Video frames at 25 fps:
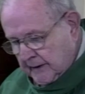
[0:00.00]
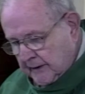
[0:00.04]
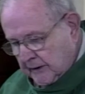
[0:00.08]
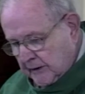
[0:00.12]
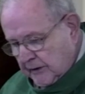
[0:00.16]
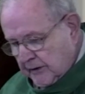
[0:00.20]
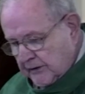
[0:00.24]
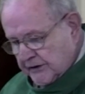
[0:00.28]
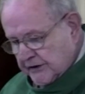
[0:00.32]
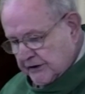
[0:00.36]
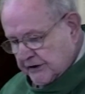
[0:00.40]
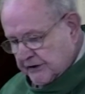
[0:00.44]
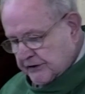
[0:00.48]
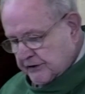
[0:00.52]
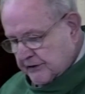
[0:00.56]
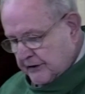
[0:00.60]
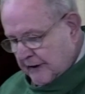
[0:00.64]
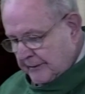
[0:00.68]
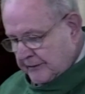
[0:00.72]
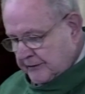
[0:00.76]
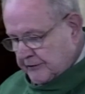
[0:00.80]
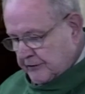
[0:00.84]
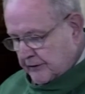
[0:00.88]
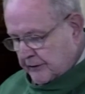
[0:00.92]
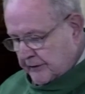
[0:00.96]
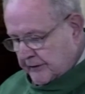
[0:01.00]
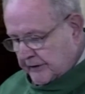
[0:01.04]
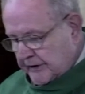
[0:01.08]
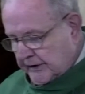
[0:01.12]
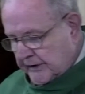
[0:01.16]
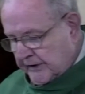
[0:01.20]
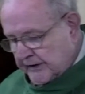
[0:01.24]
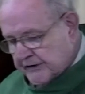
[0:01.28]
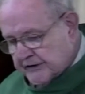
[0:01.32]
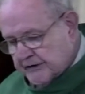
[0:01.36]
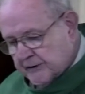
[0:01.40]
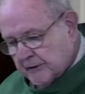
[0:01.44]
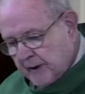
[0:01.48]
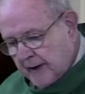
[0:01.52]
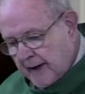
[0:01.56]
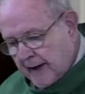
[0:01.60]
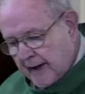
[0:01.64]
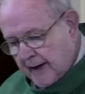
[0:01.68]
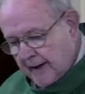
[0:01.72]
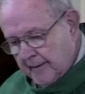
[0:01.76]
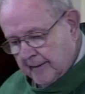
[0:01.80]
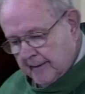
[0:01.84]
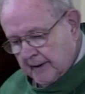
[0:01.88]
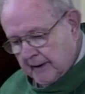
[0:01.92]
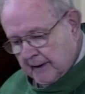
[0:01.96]
uses Scripture to
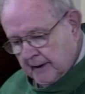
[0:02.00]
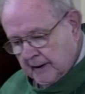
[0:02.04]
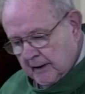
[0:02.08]
describe